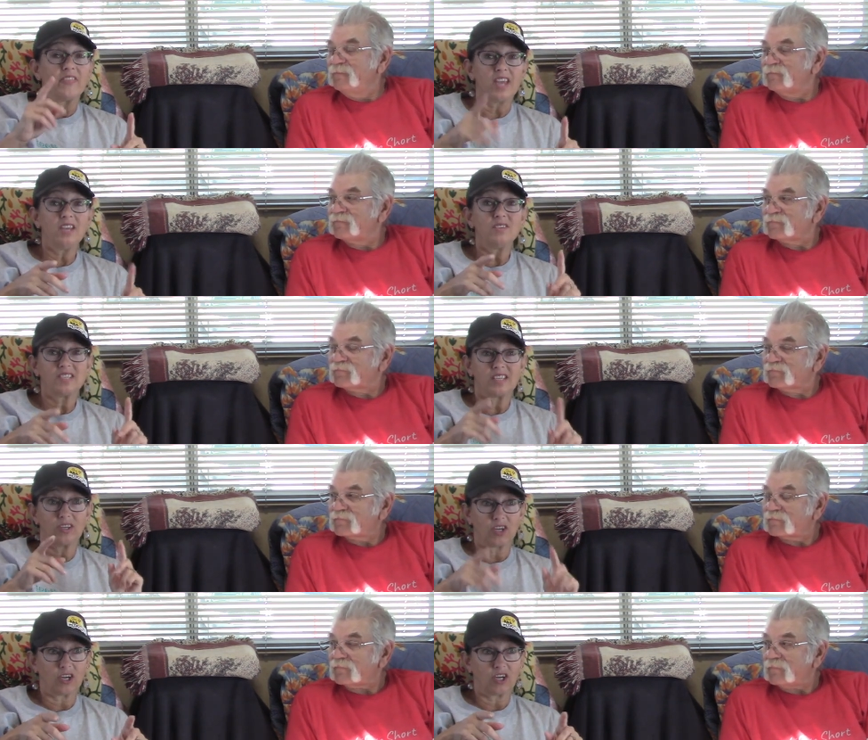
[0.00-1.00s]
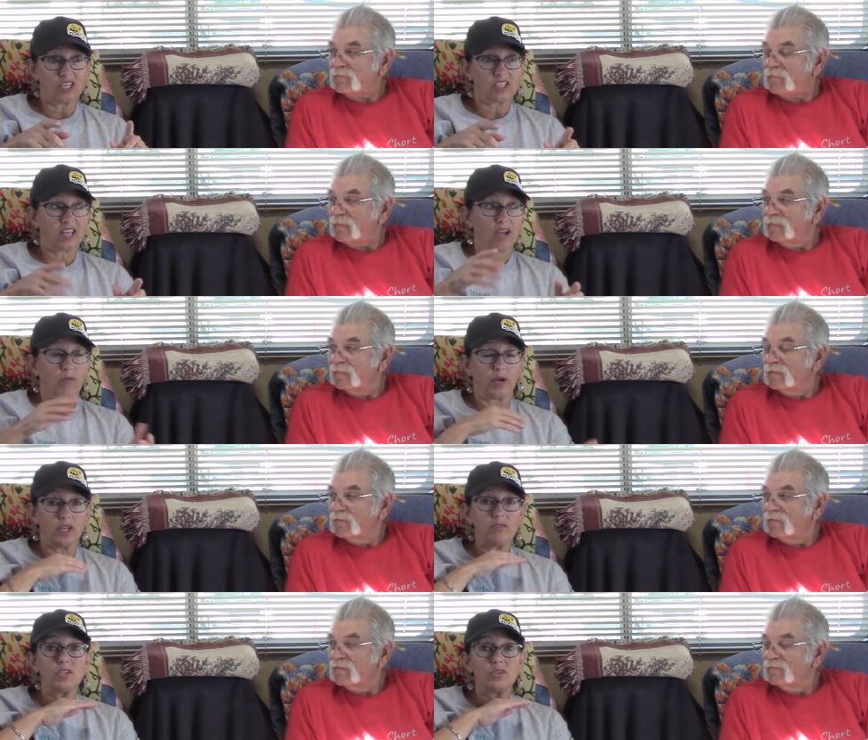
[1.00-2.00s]
Speaker 1: they used to encourage that, where
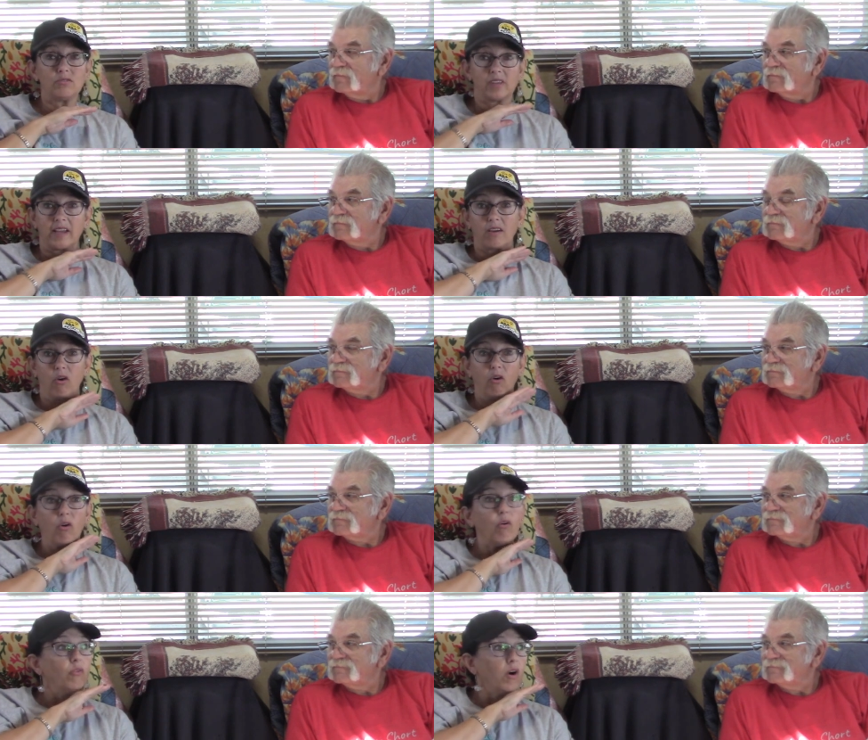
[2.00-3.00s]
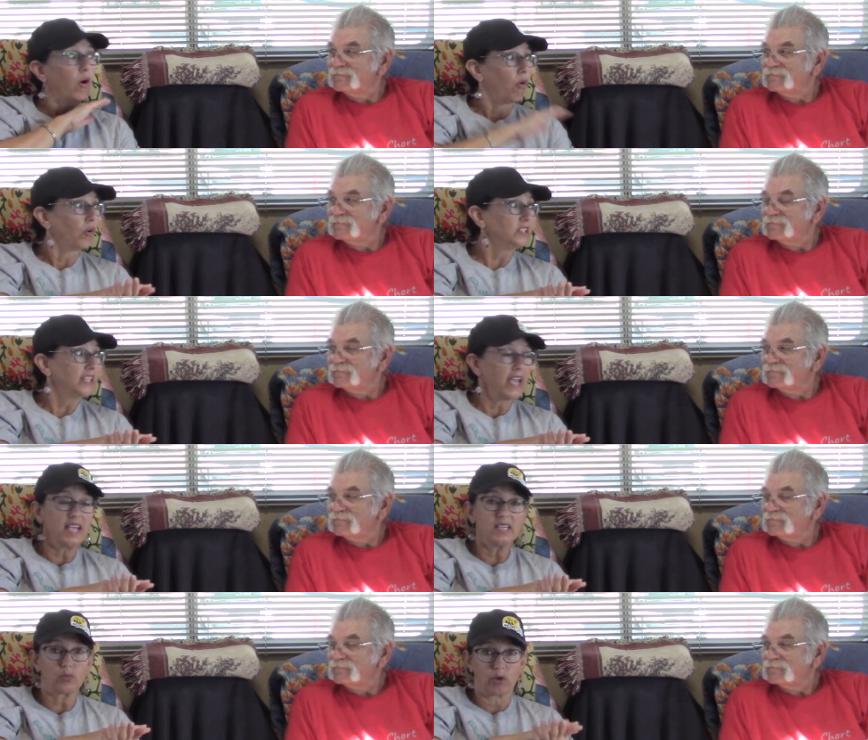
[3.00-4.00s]
you do like a whole
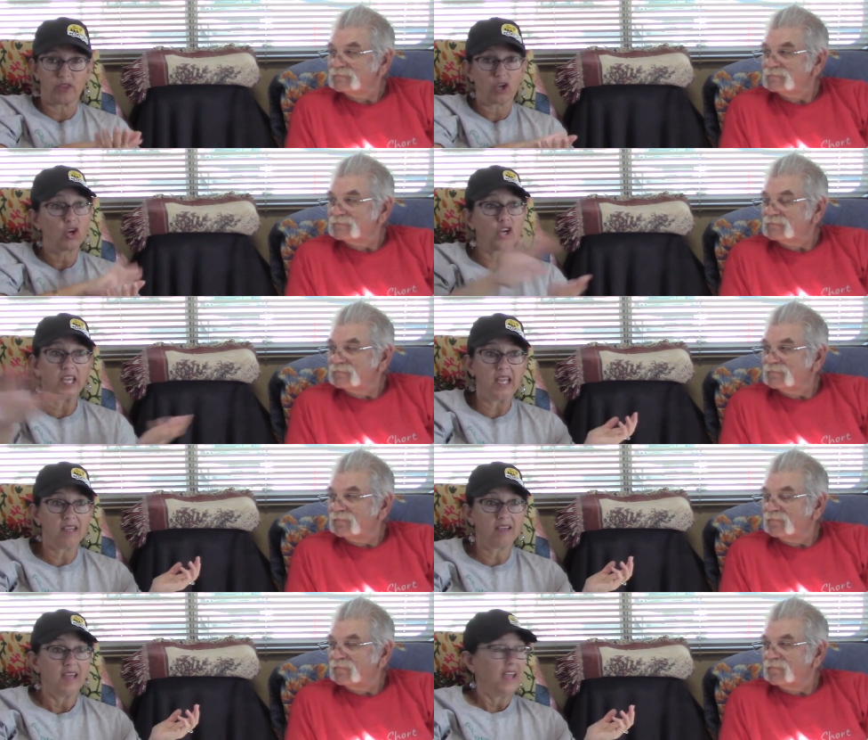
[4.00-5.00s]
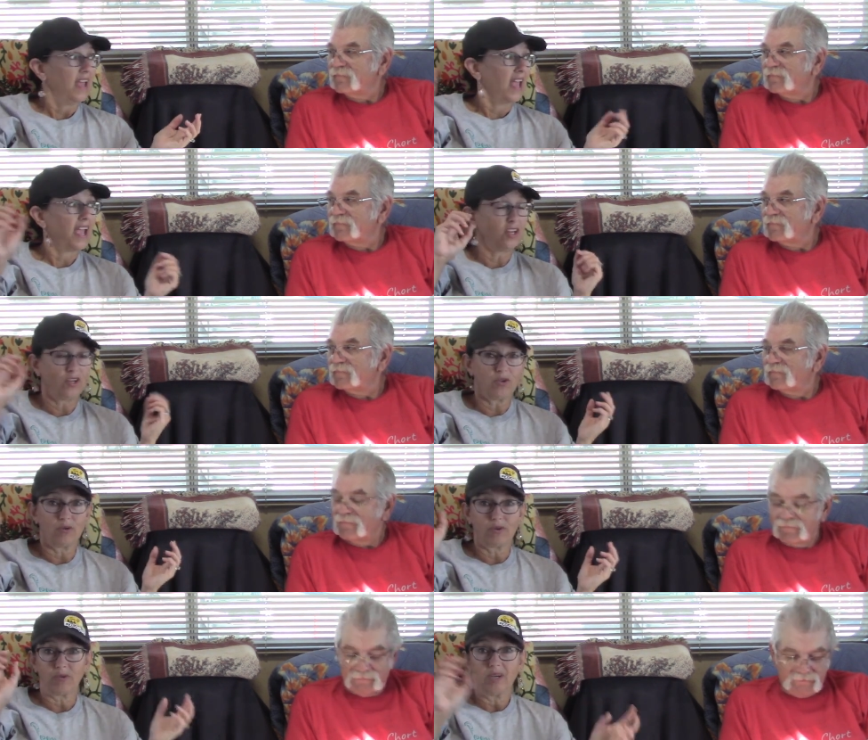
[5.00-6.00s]
day's worth of cooking, and
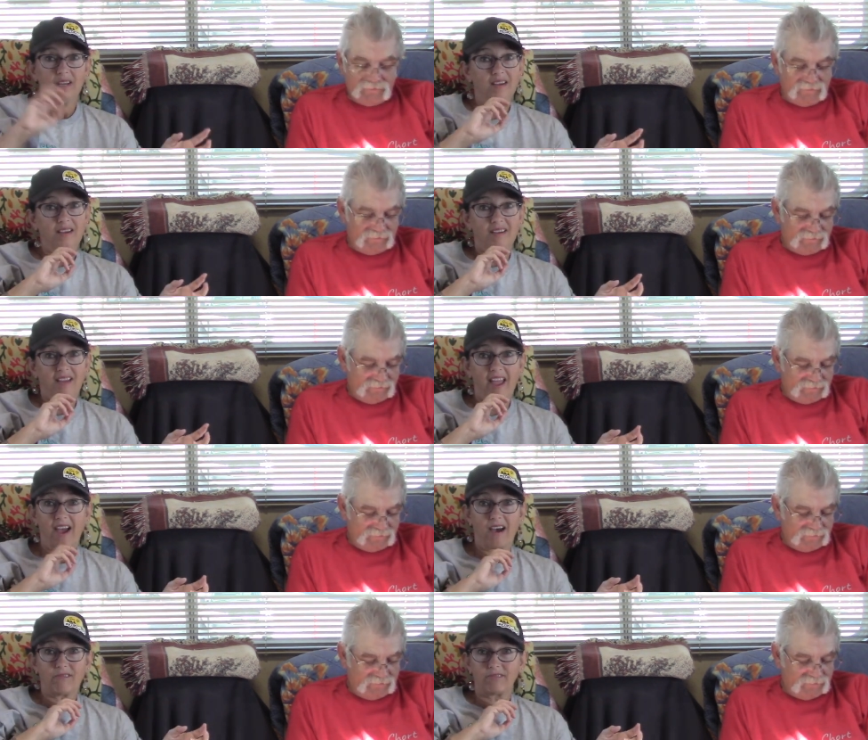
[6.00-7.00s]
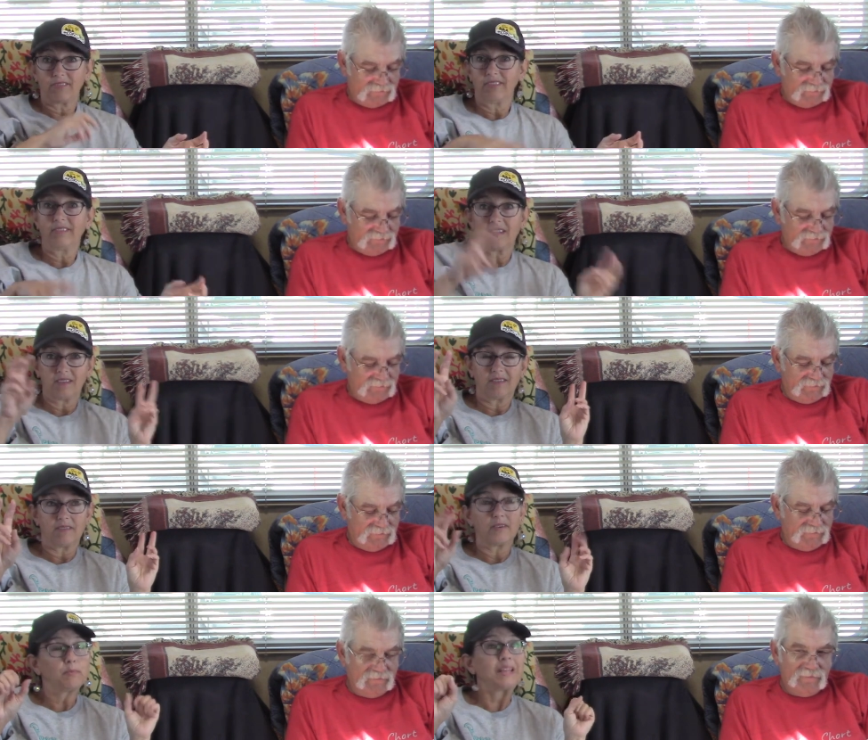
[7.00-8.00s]
you have
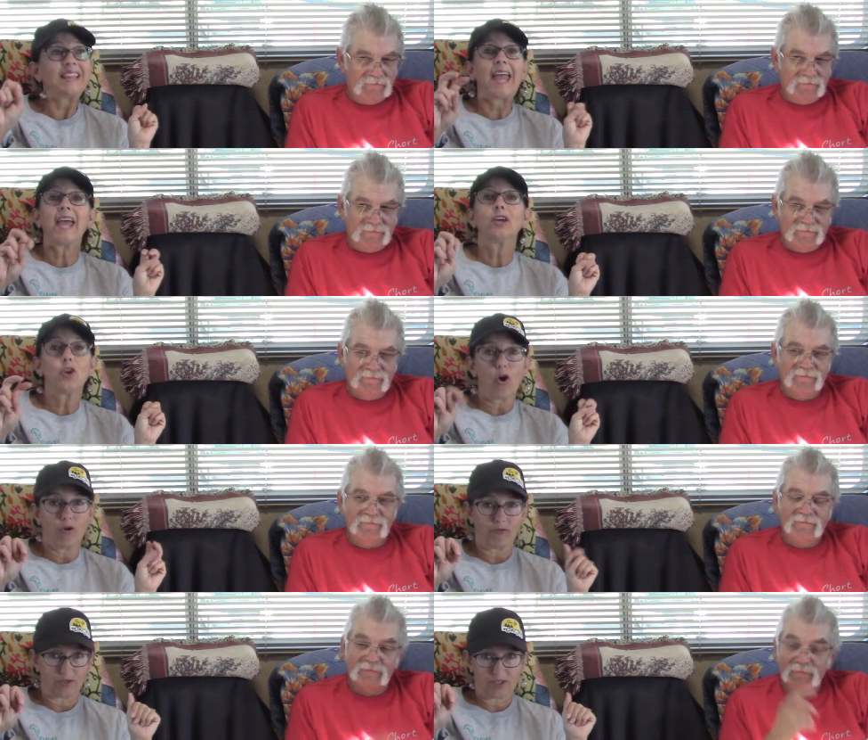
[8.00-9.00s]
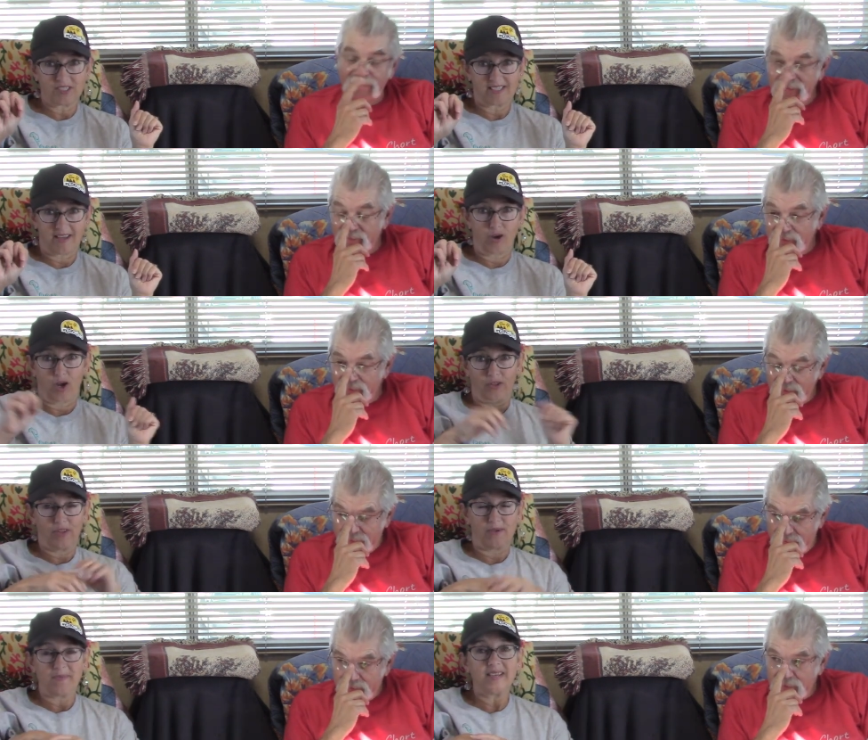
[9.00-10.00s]
plan overs, they called
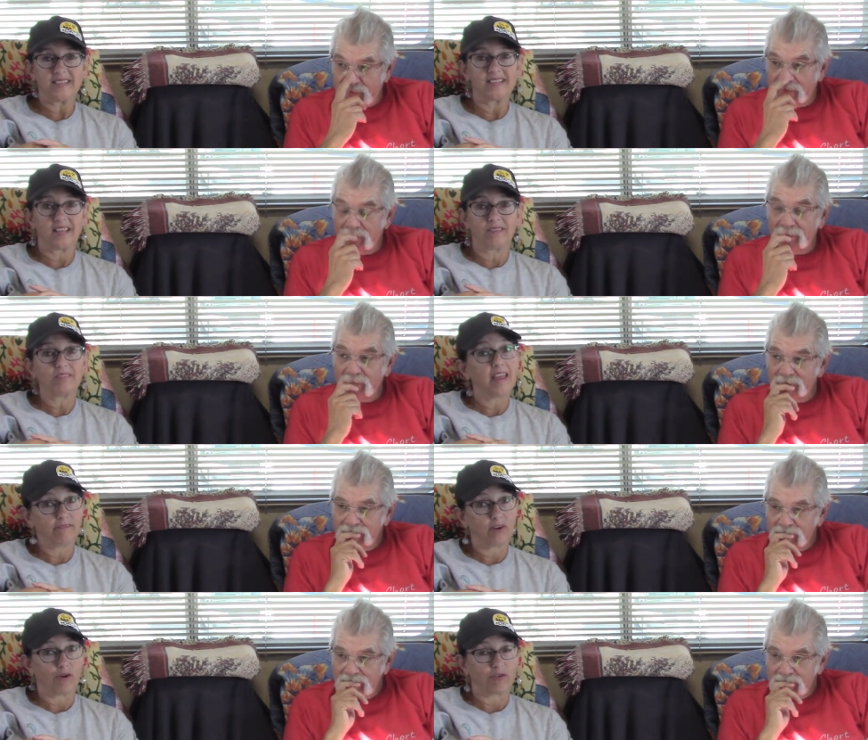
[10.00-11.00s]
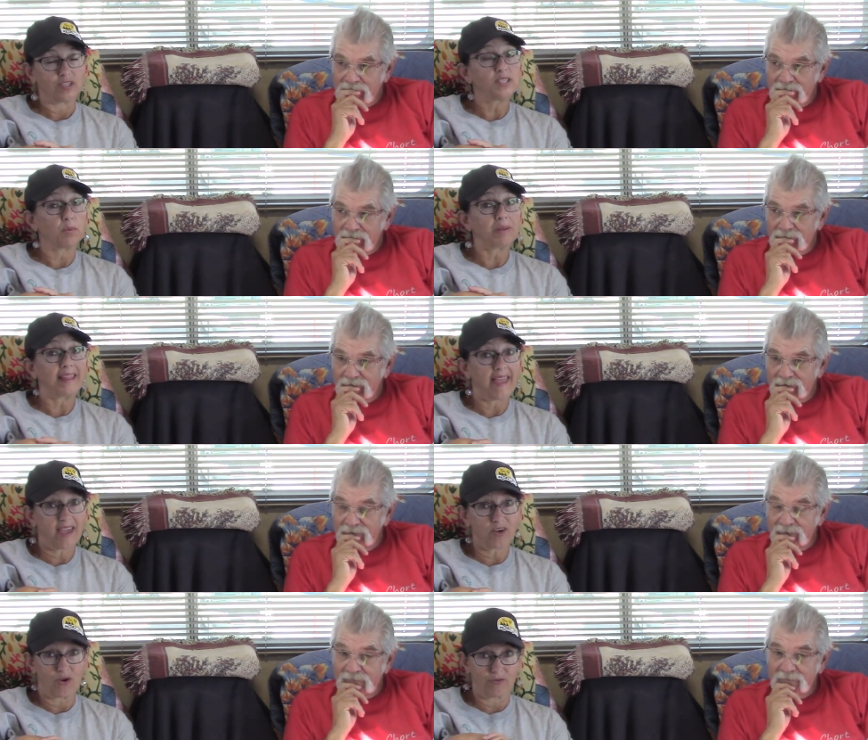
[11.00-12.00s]
them, instead of leftovers. They're
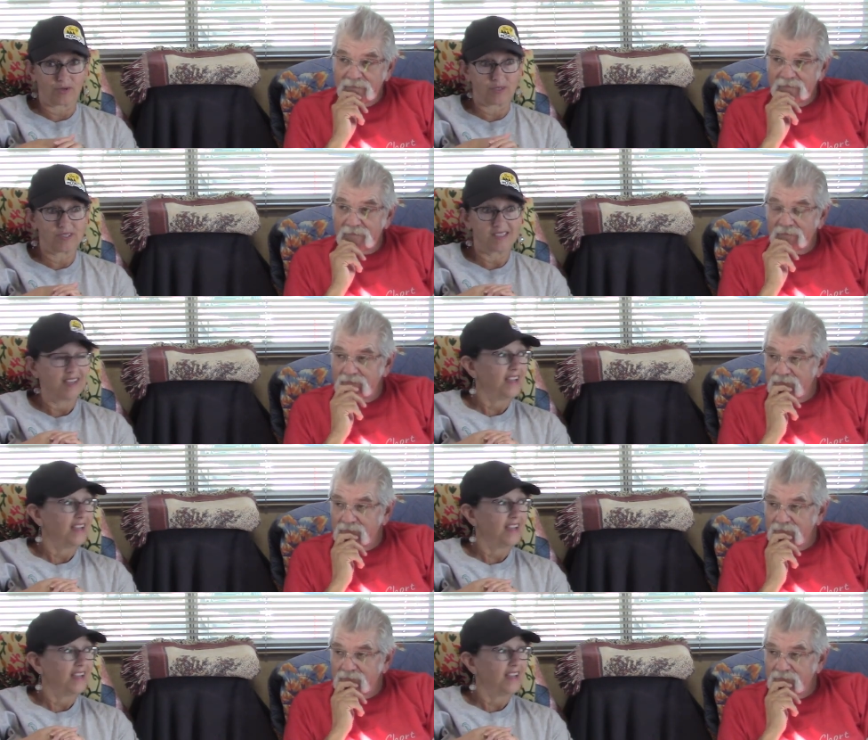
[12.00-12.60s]
plan overs.